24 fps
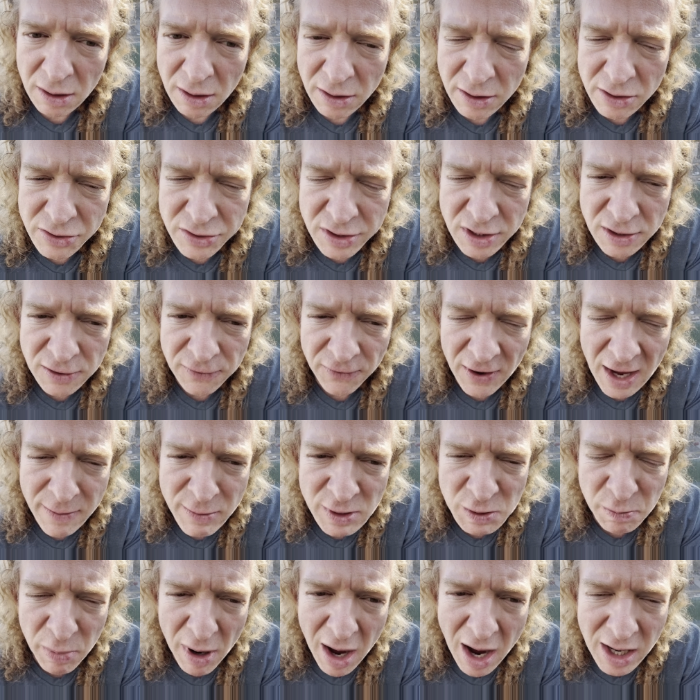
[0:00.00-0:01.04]
There's this
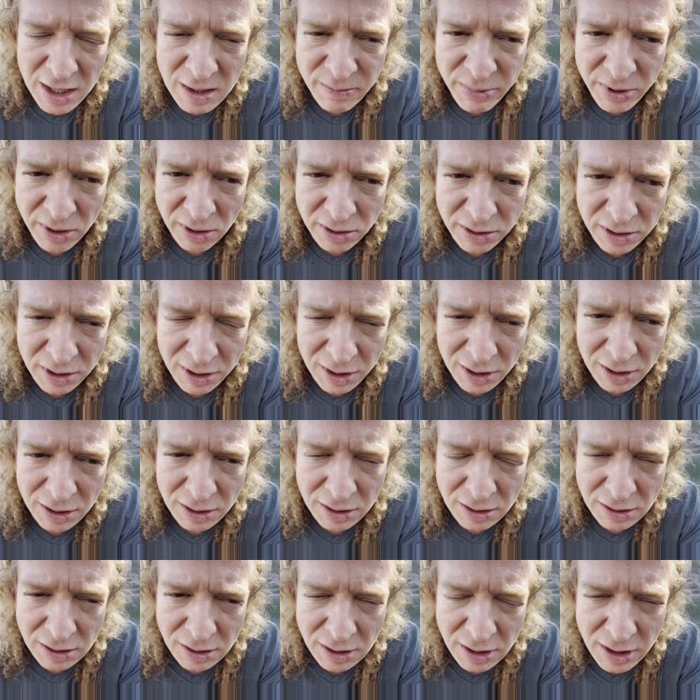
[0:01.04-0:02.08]
famous
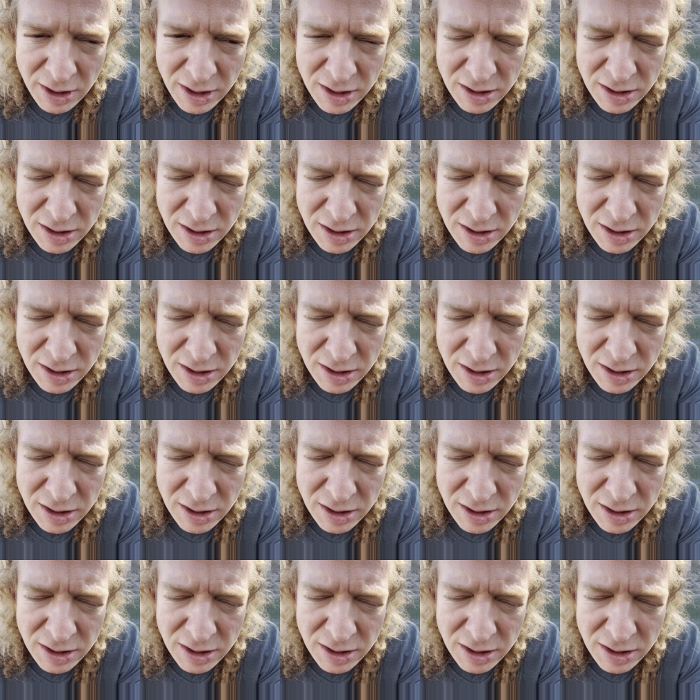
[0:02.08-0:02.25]
bodybuilder.